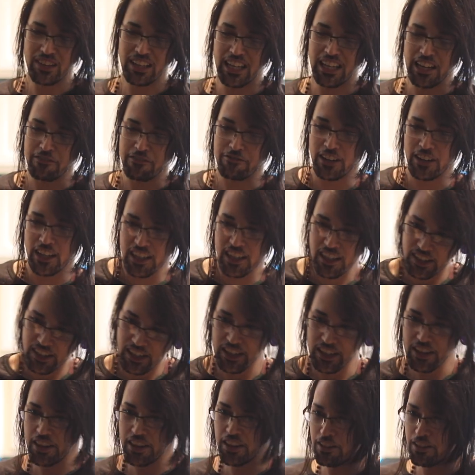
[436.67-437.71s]
giving
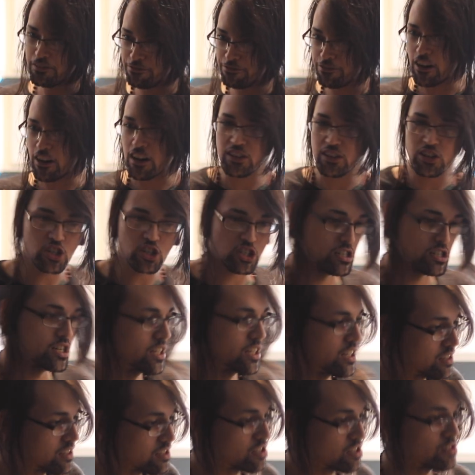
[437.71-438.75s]

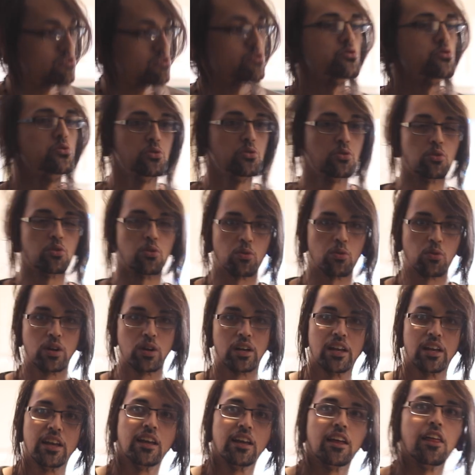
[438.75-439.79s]
function to
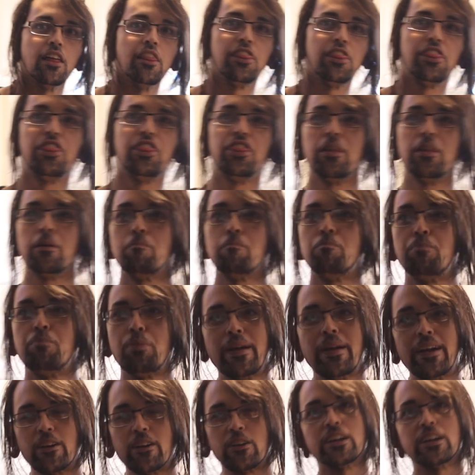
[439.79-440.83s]
the
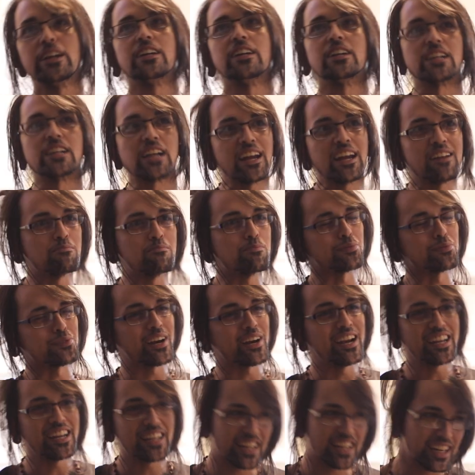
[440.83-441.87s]
barrier and
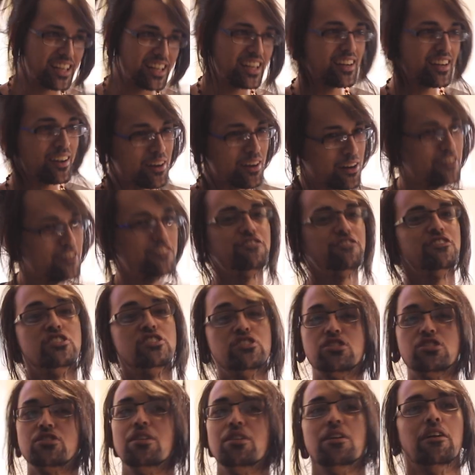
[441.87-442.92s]
breaking of
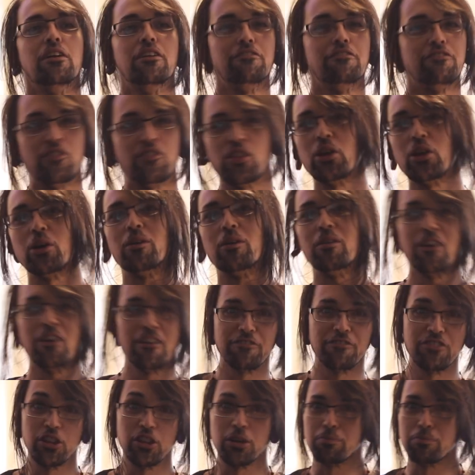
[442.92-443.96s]

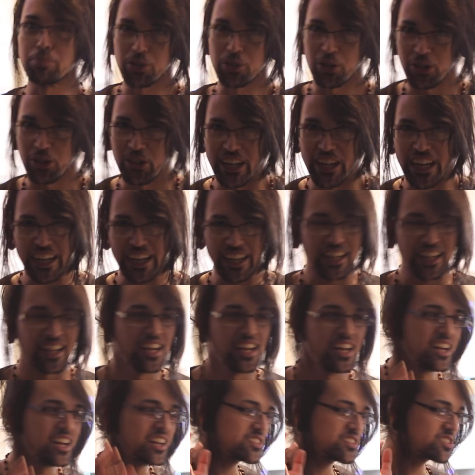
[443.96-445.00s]
the blurring,
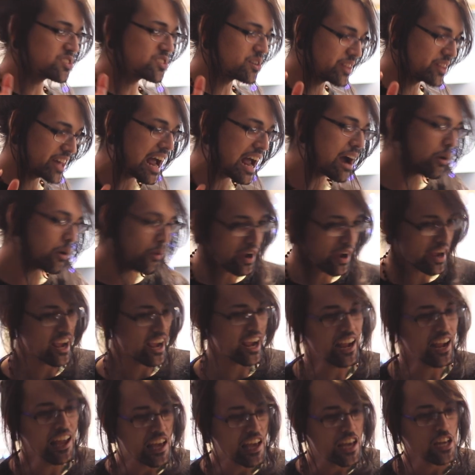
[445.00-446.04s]
so that
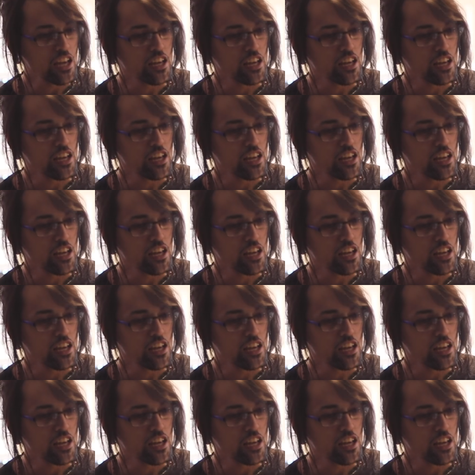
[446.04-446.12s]
way